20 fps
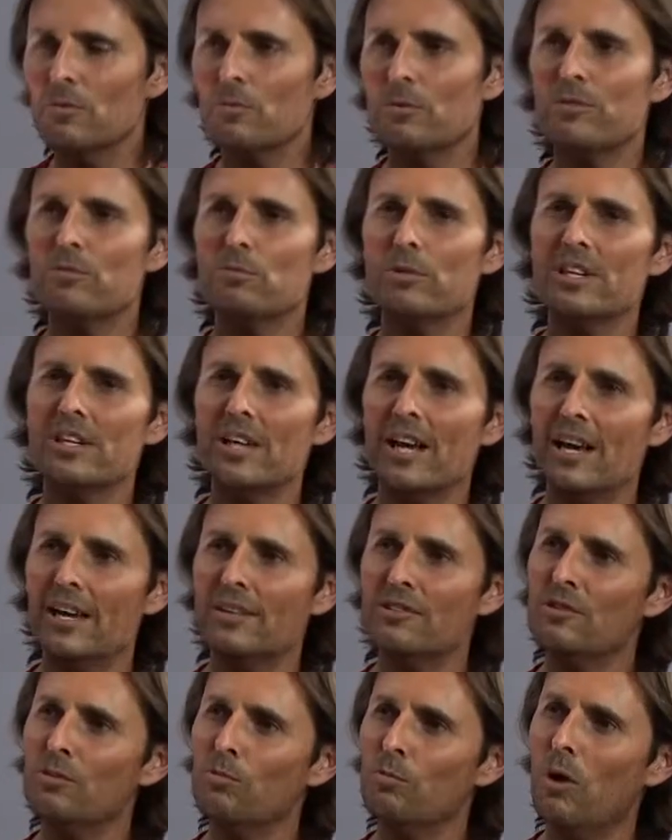with
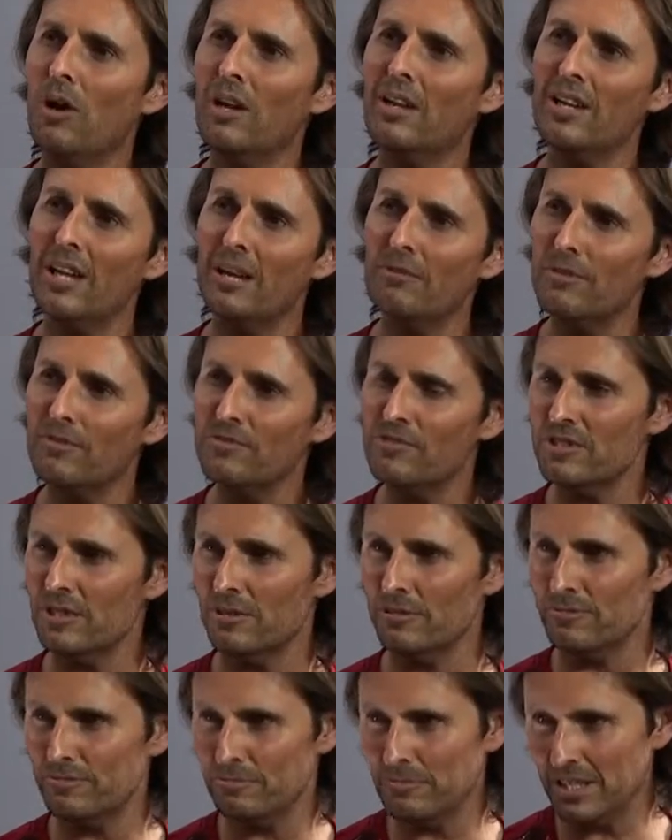regard to what love of
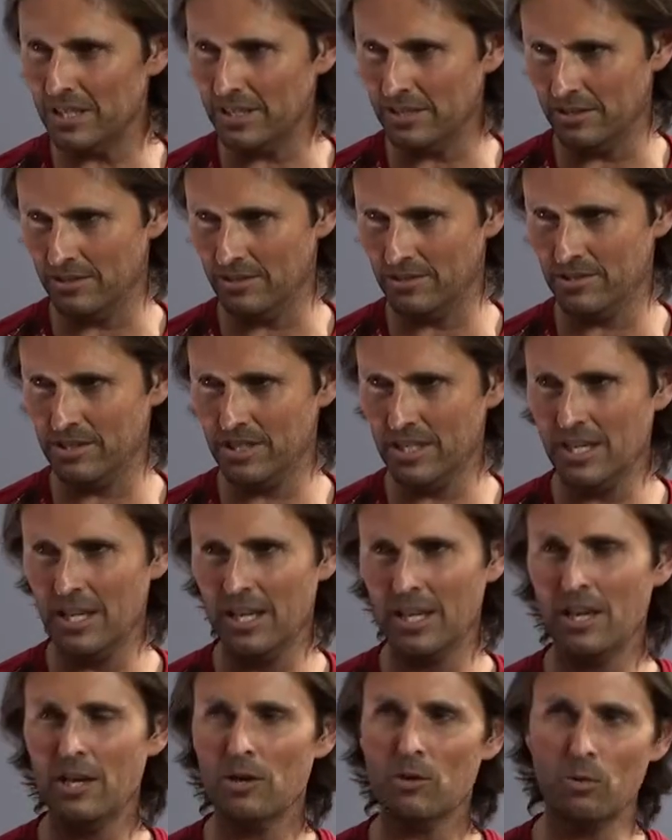self means.
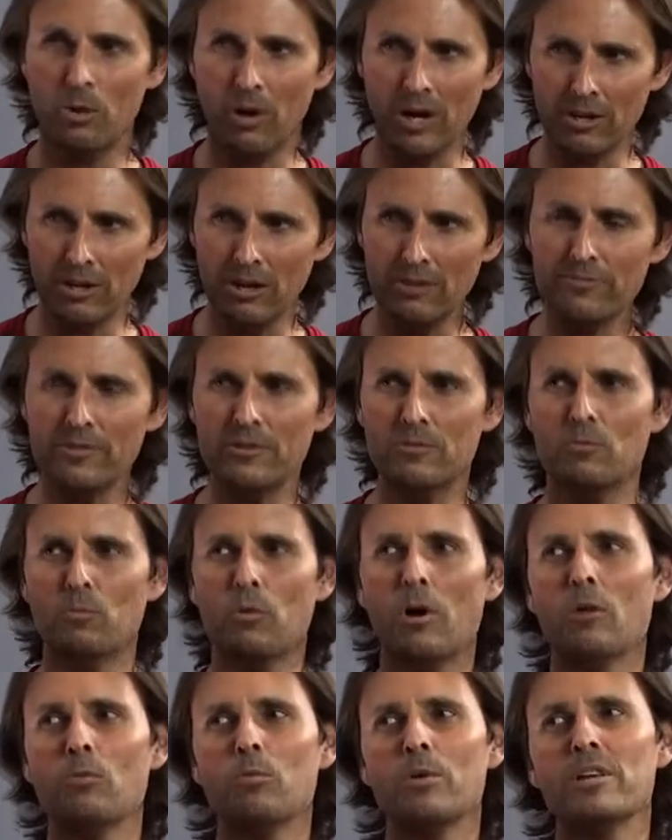Quite often
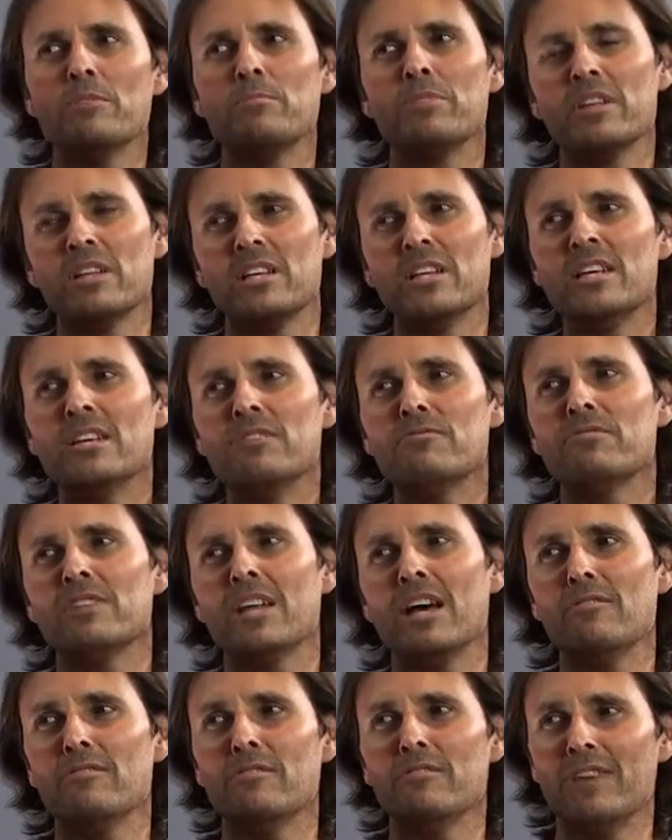what we believe
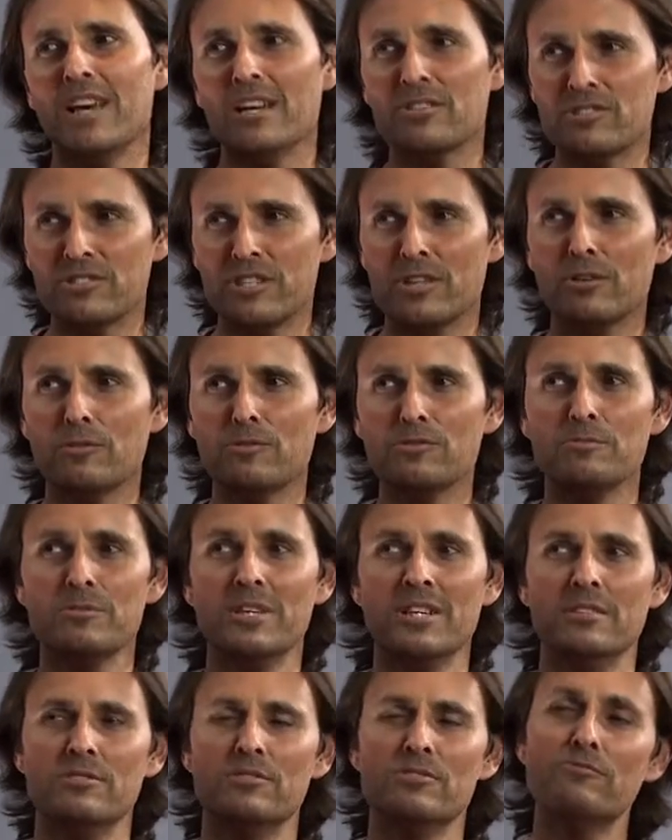love of ourselves
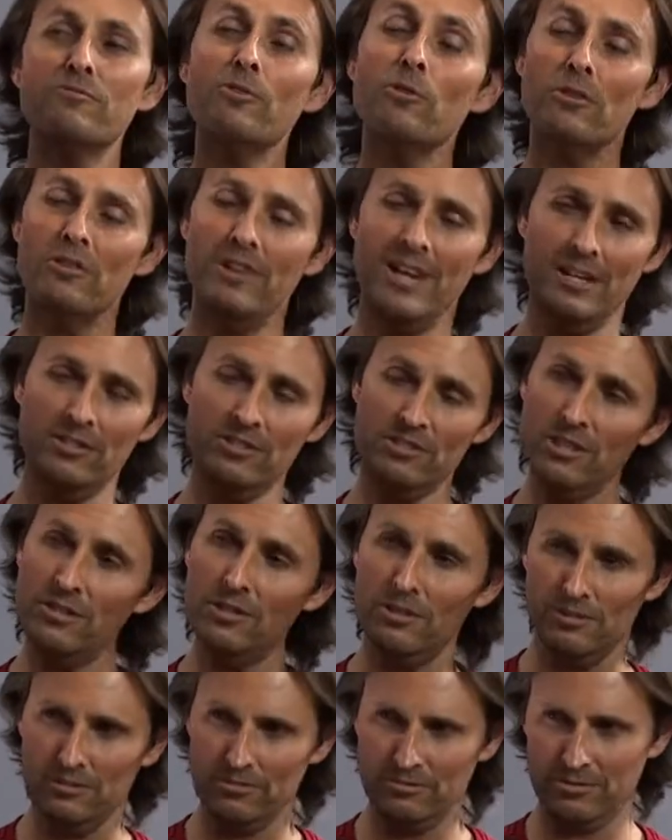means for
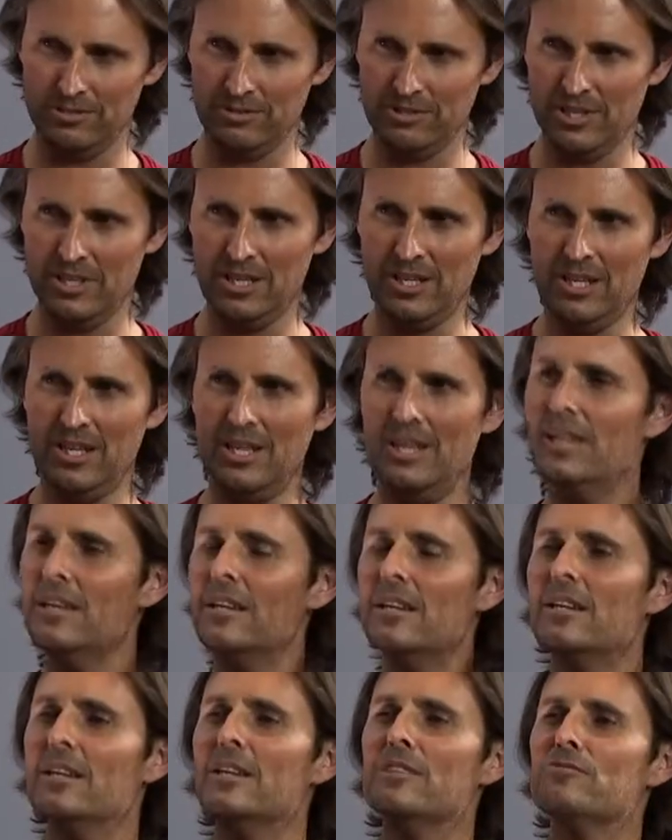ourselves mm-hmm.
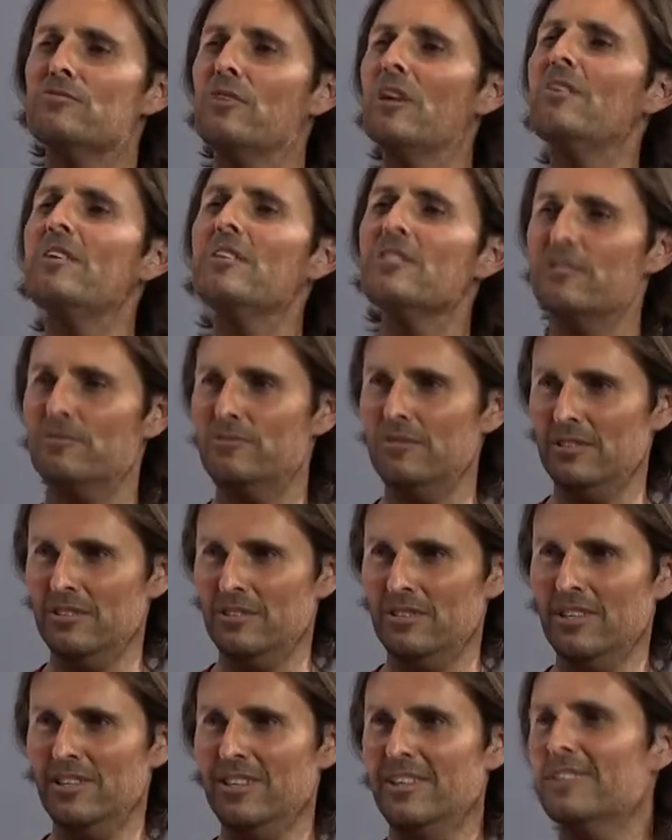is very
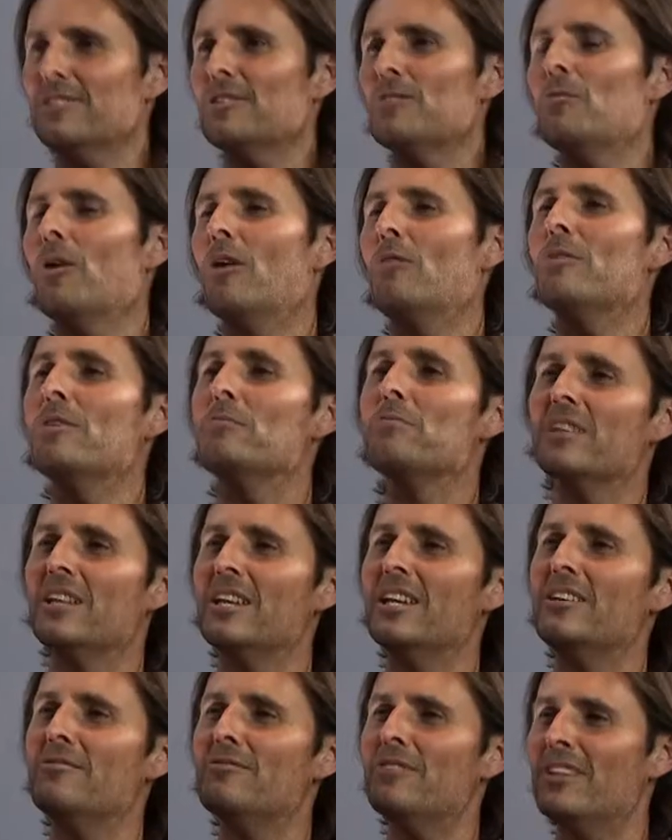different to what we
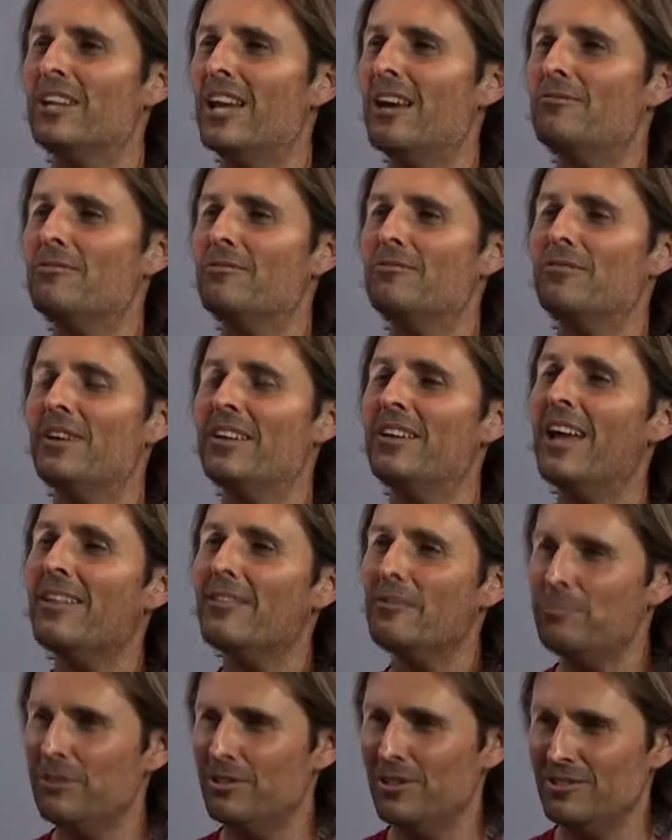believe a love of
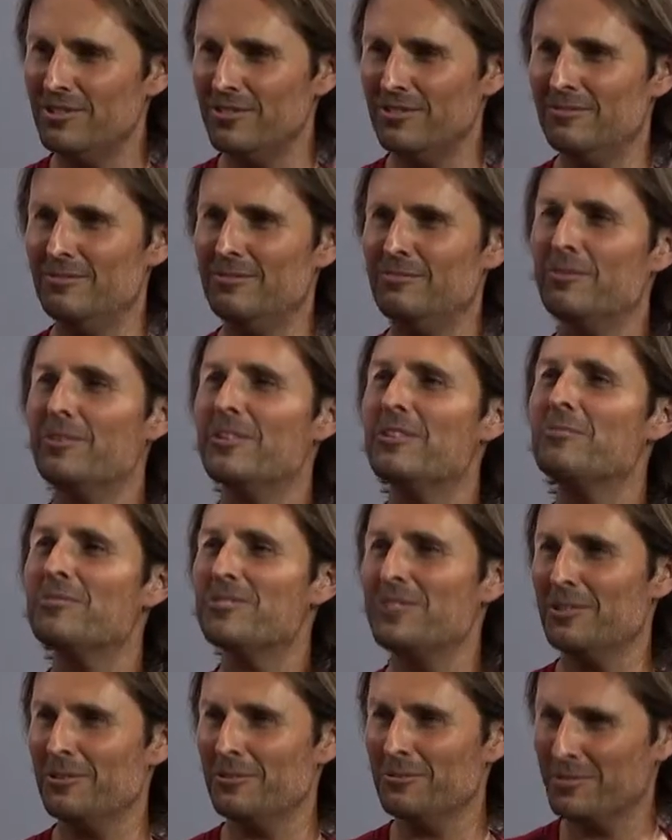another person for
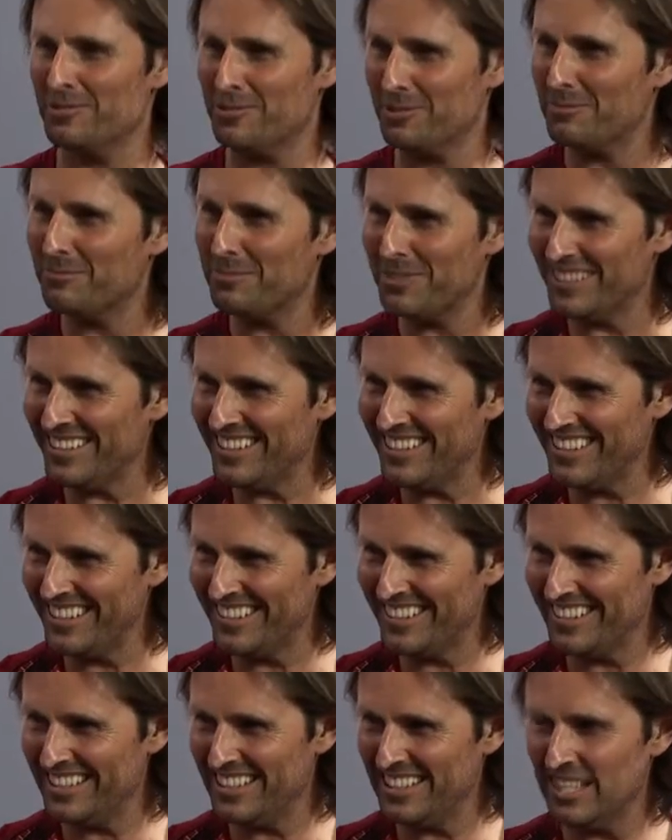themselves should be.
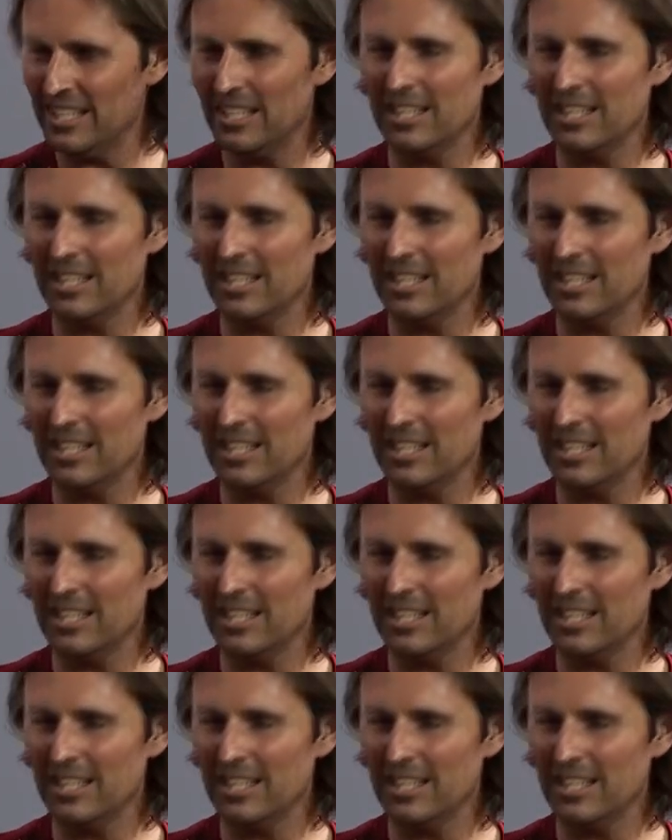Yes.